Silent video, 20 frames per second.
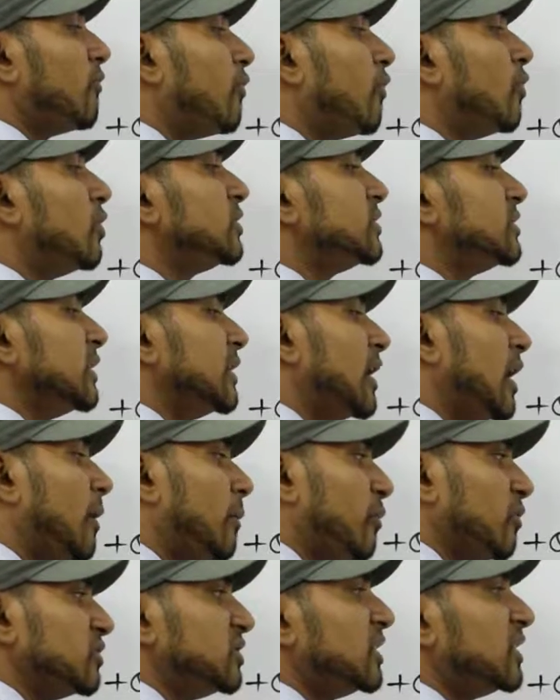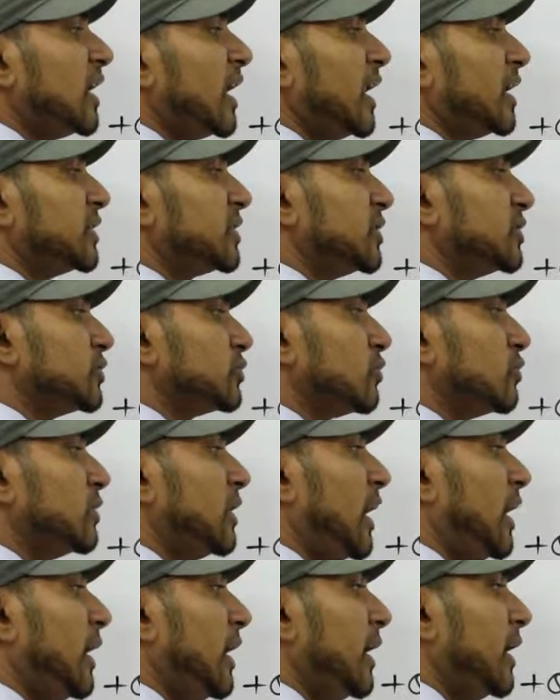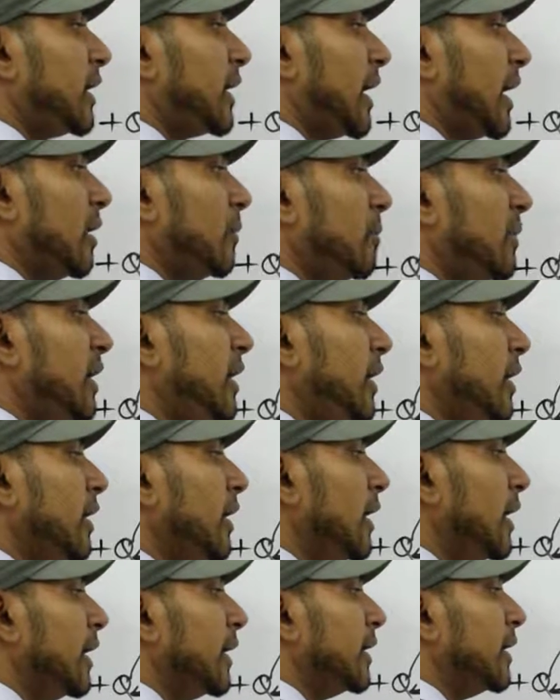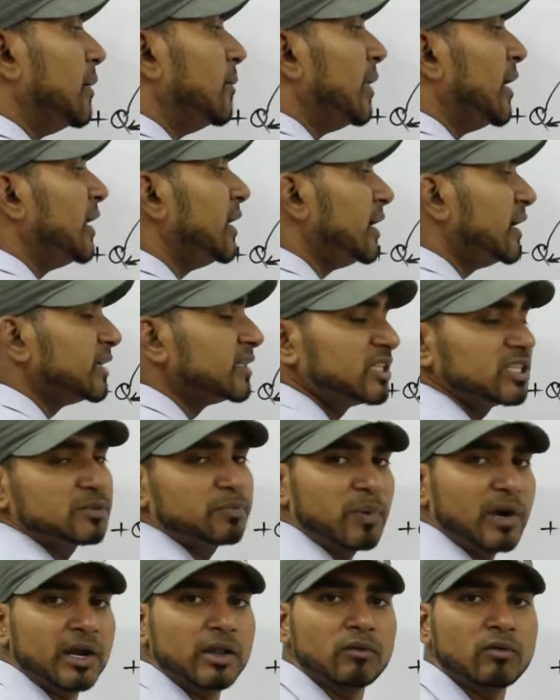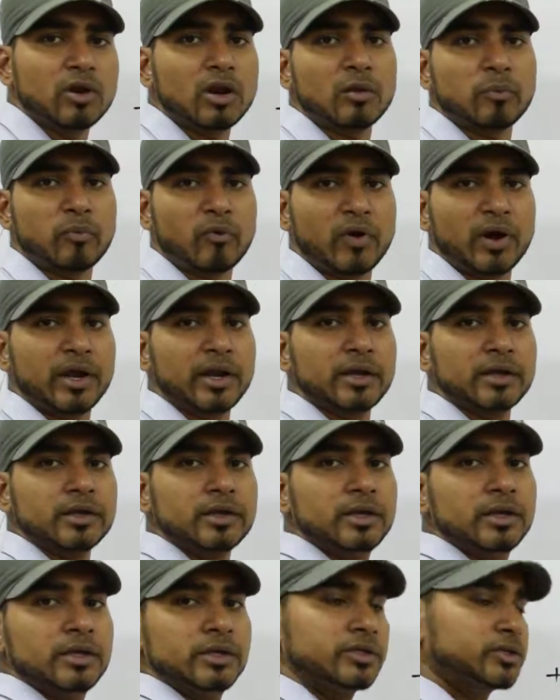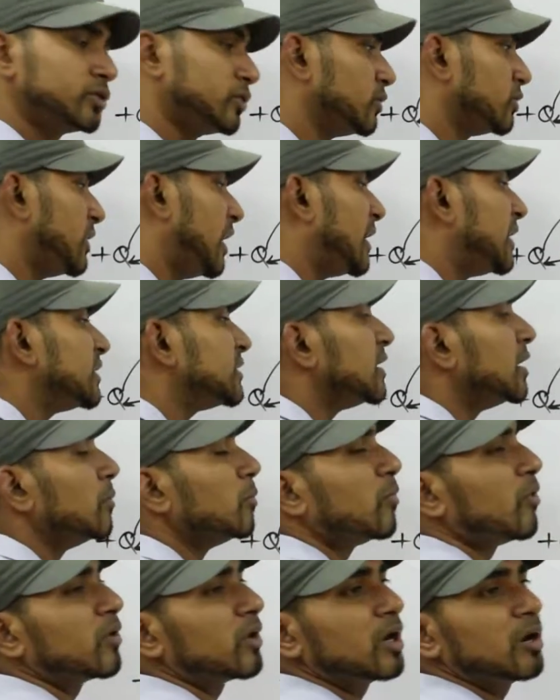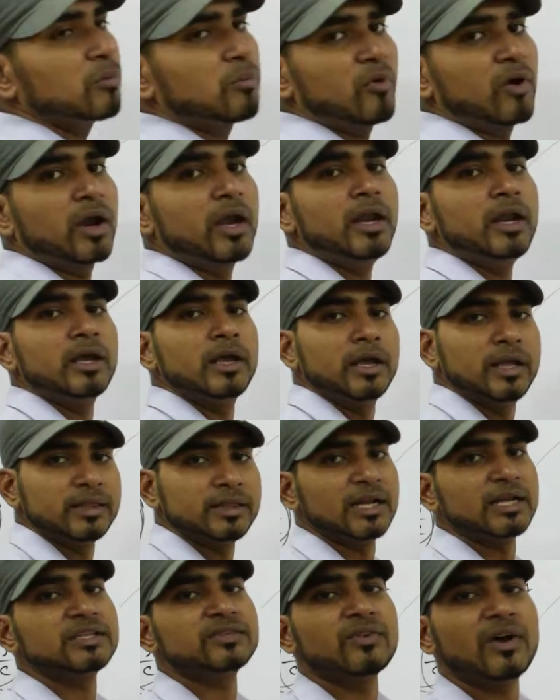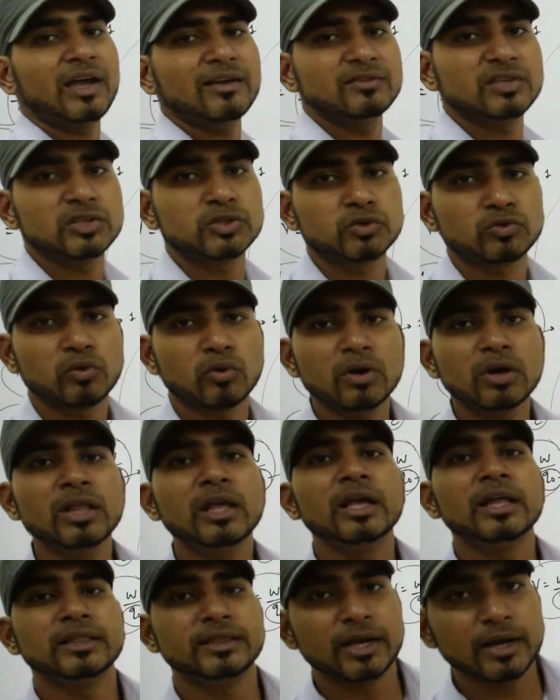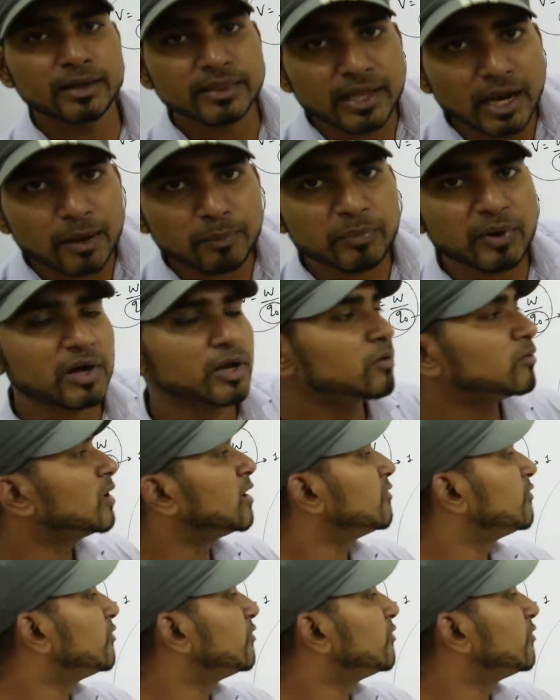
force in opposite direction so that it can be remain in this particular point. So that is the important point. That's why I just told that that particular